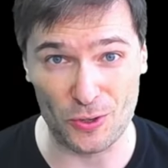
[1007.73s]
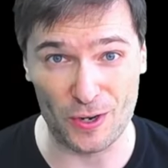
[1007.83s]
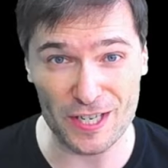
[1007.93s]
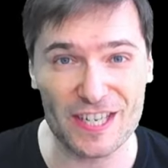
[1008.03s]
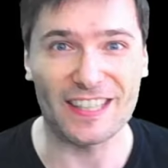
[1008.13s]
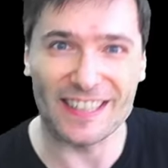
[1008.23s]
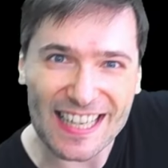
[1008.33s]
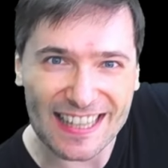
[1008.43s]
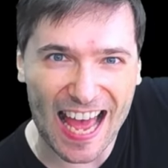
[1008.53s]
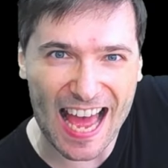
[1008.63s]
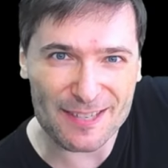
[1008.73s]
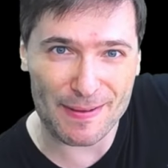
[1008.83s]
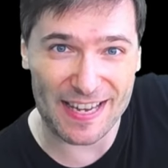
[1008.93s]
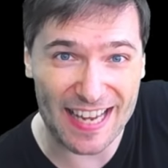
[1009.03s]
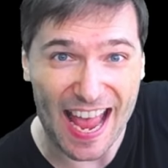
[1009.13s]
George, click that
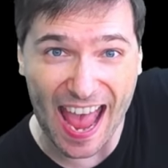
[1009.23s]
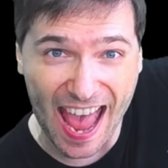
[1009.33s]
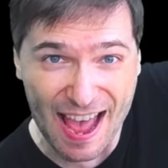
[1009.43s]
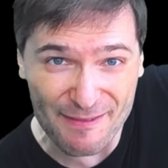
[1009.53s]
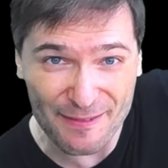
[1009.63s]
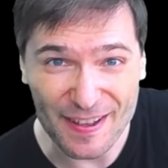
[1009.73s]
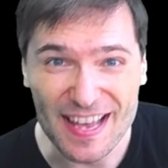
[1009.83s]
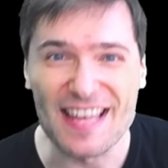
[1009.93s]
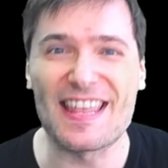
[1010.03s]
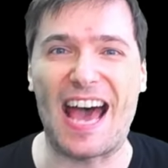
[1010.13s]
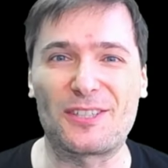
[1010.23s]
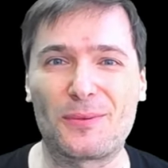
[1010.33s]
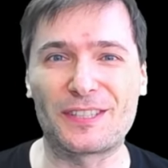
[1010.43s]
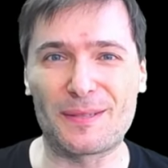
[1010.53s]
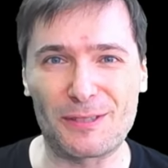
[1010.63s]
big F. That
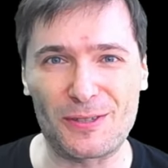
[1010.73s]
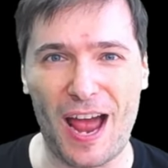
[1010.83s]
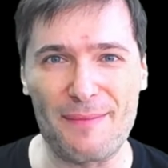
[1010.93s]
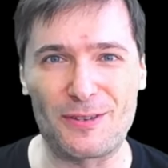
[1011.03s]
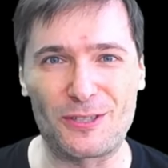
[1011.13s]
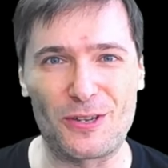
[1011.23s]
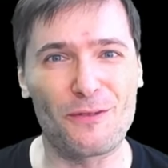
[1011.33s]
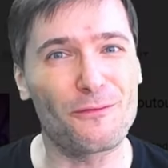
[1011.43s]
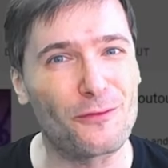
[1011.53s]
will subscribe you to